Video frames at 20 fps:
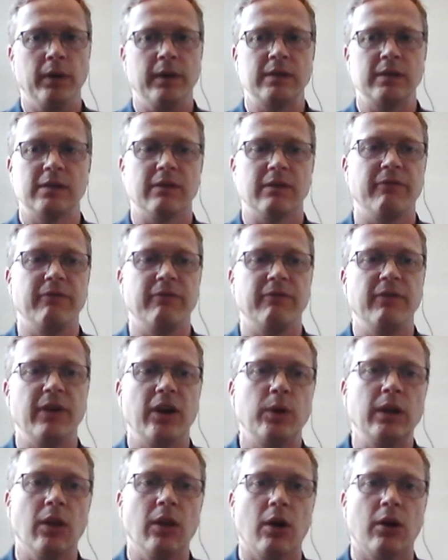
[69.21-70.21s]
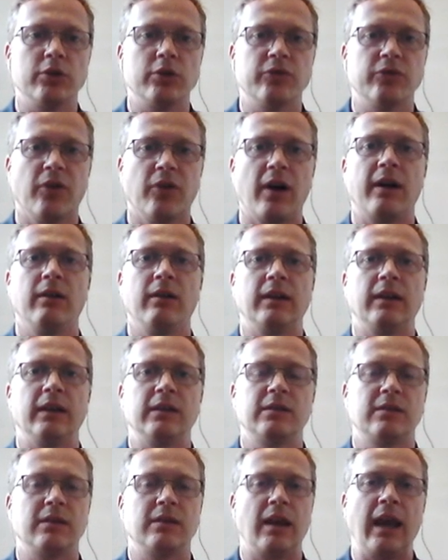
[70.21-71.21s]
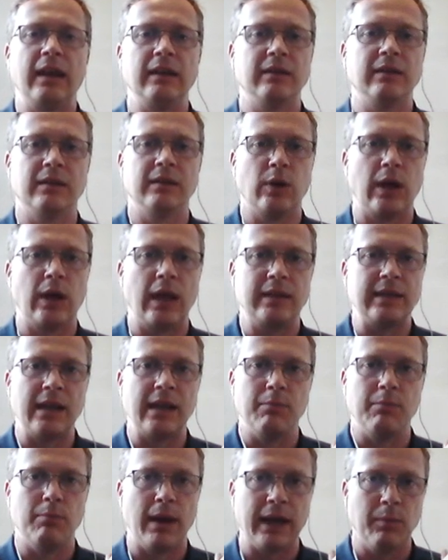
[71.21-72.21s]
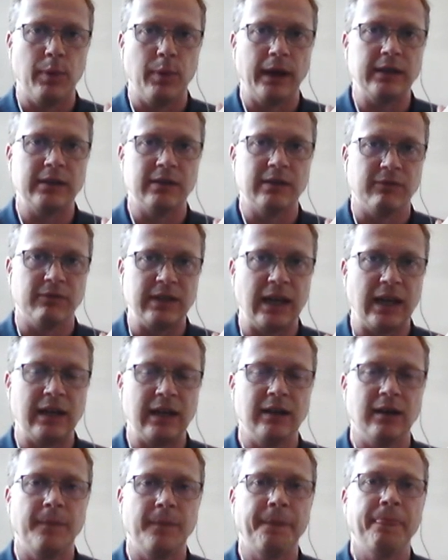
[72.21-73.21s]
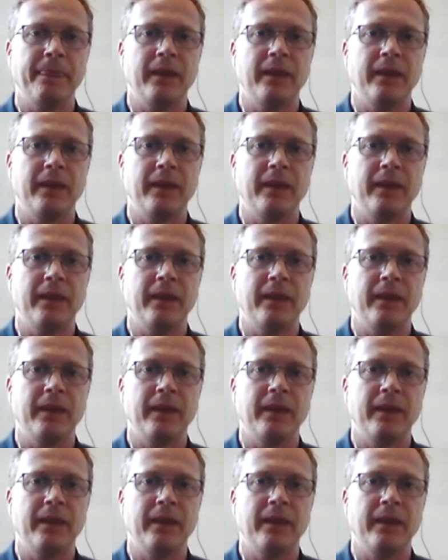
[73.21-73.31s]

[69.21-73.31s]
This is a very large file. It's 8 to 10 megabytes of data,